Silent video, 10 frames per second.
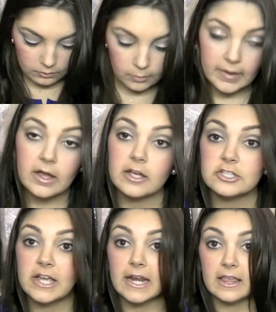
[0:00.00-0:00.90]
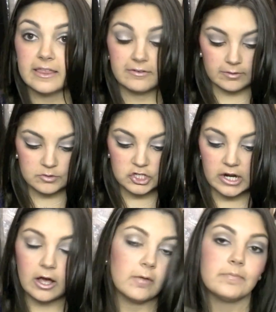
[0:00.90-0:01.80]
Oh my gosh, anything from
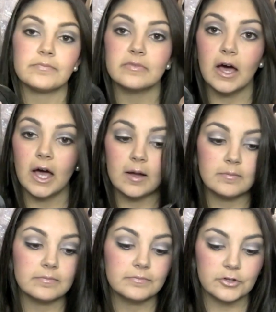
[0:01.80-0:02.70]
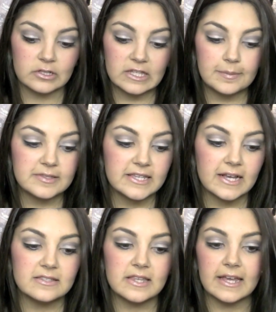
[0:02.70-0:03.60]
Chanel. Um, their
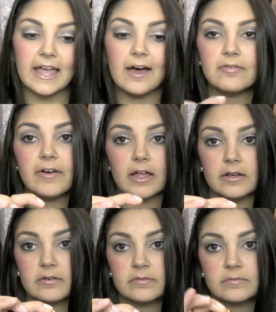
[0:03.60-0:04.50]
lipsticks, like how fun.